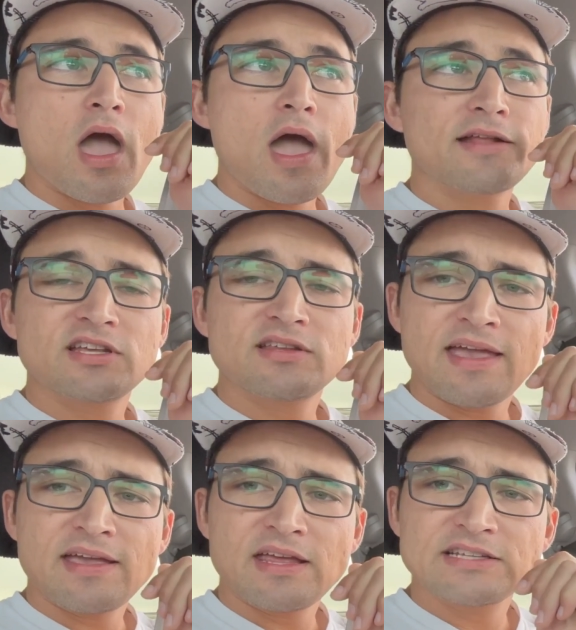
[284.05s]
And to
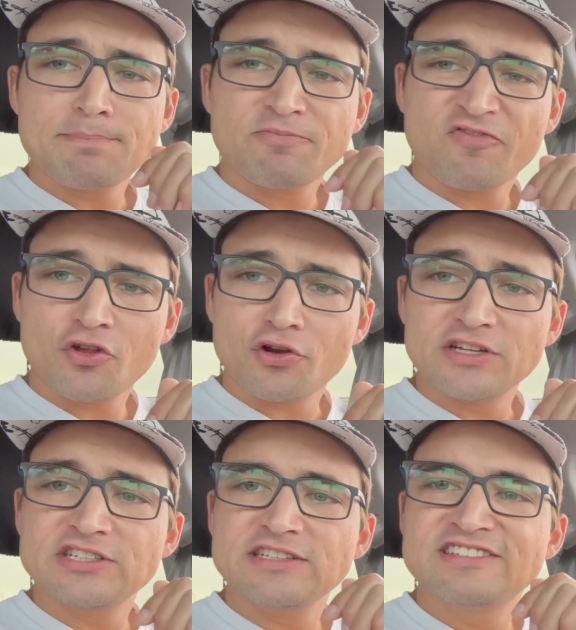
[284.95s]
take it a step further,
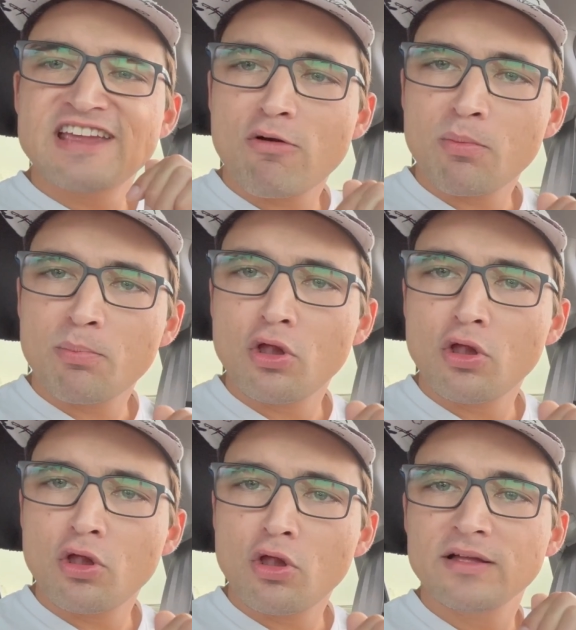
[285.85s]
it's a
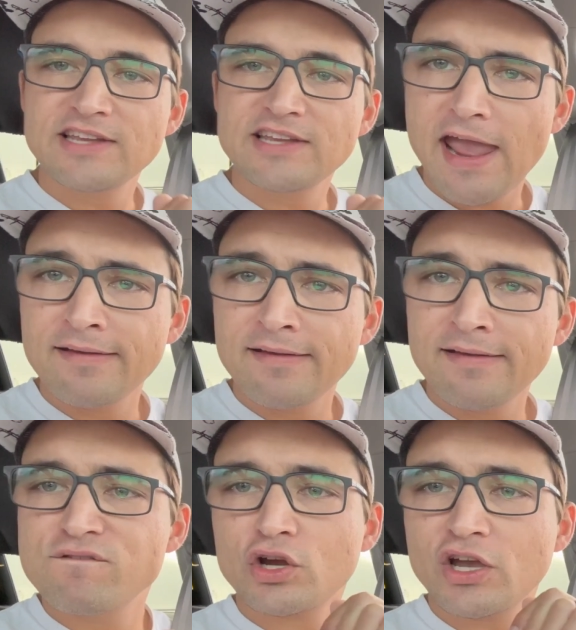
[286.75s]
terrible day
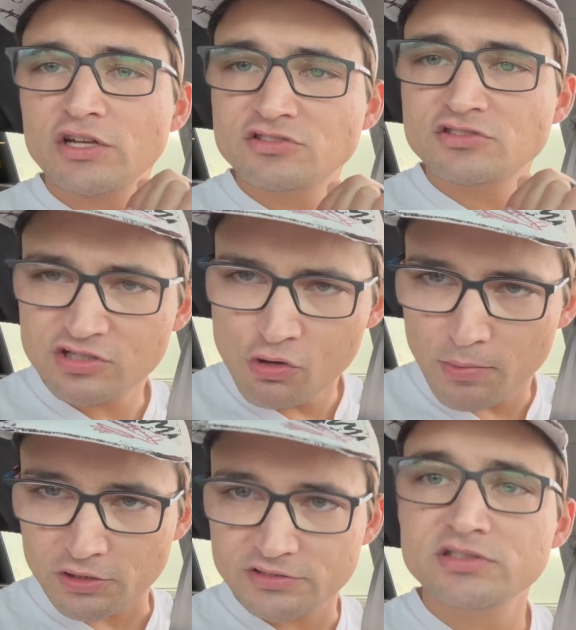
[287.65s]
for
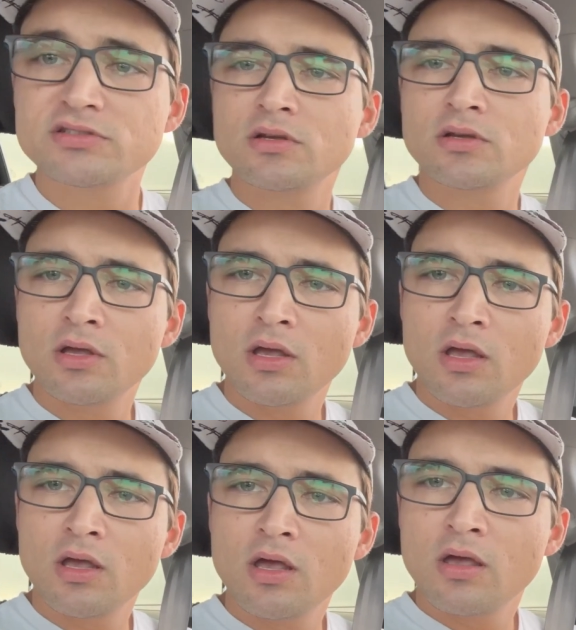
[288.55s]
consumers.
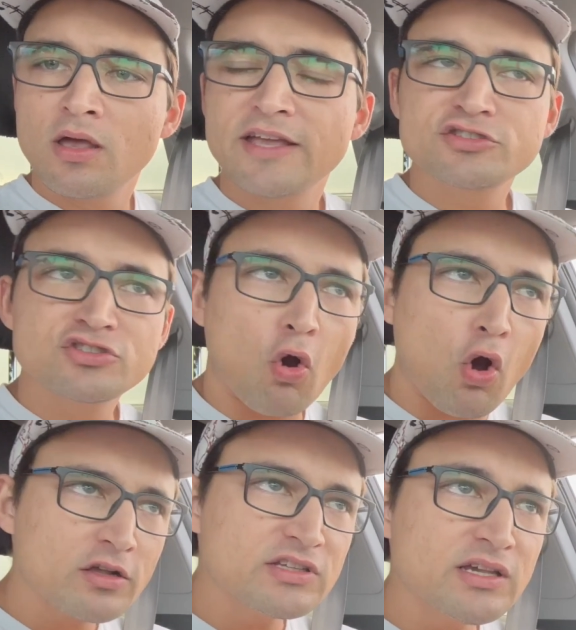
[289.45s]

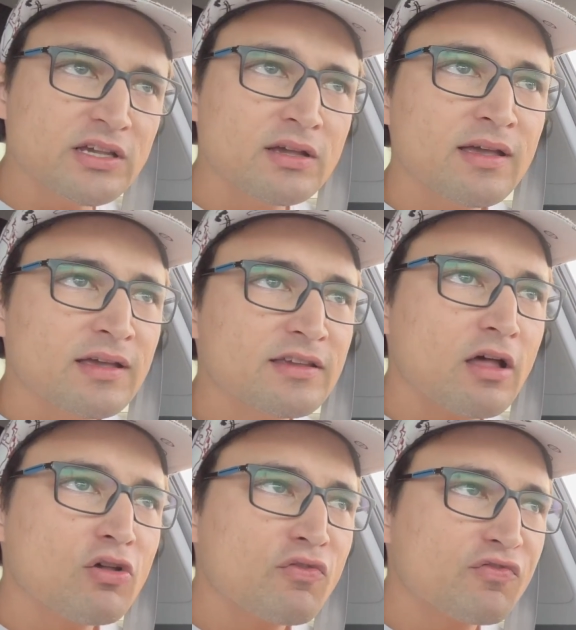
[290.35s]
Historically,
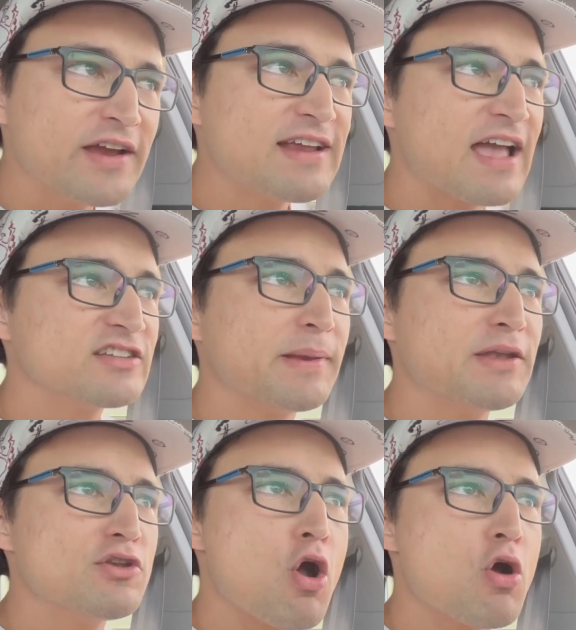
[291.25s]
Yellow Freight has
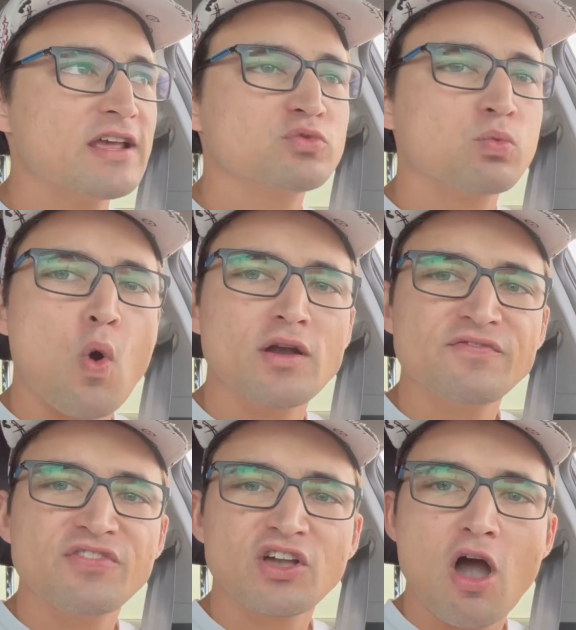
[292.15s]
been known as one
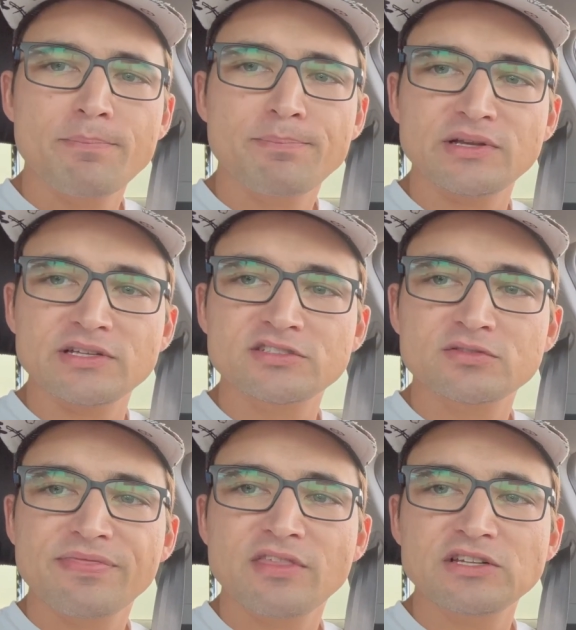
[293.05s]
of the companies
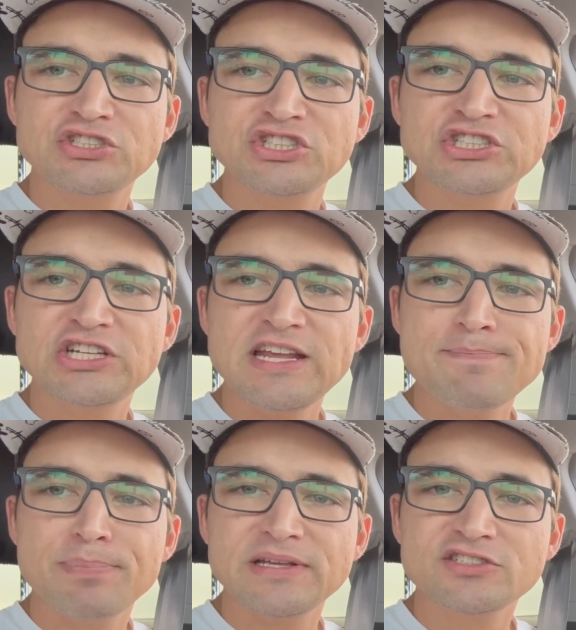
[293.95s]
with the
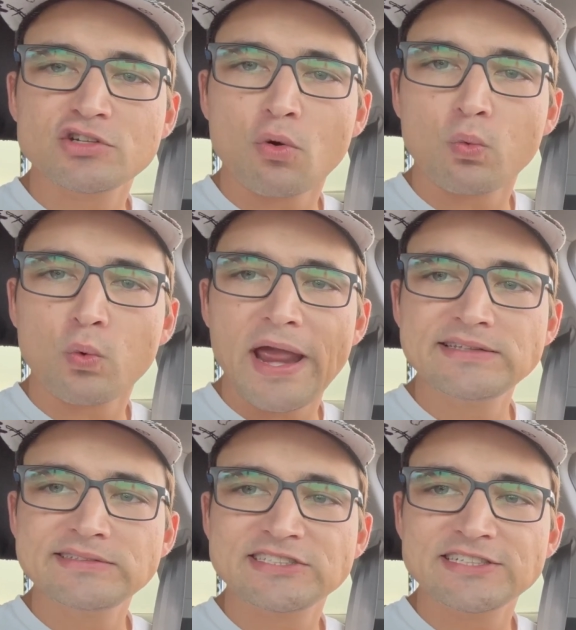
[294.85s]
cheapest
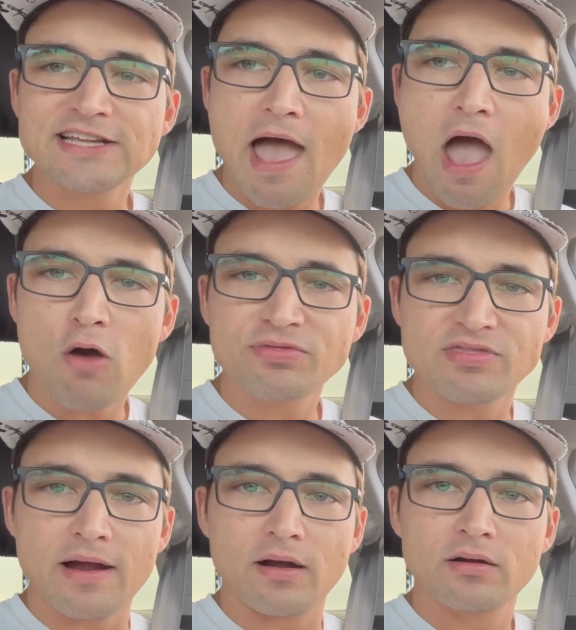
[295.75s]
rates out
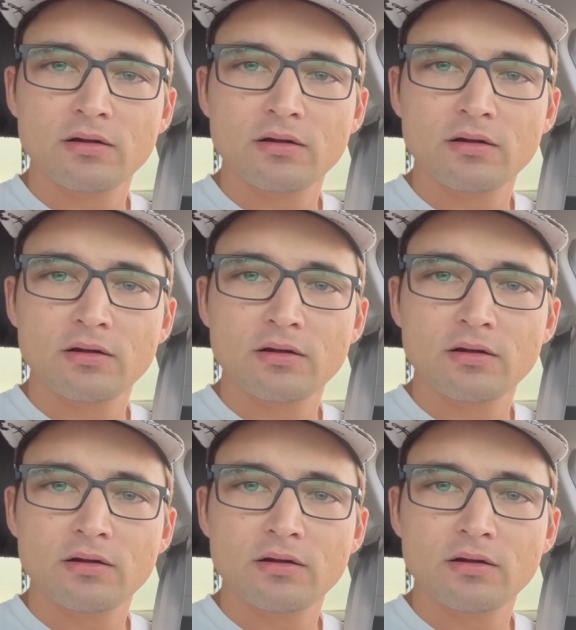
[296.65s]
there.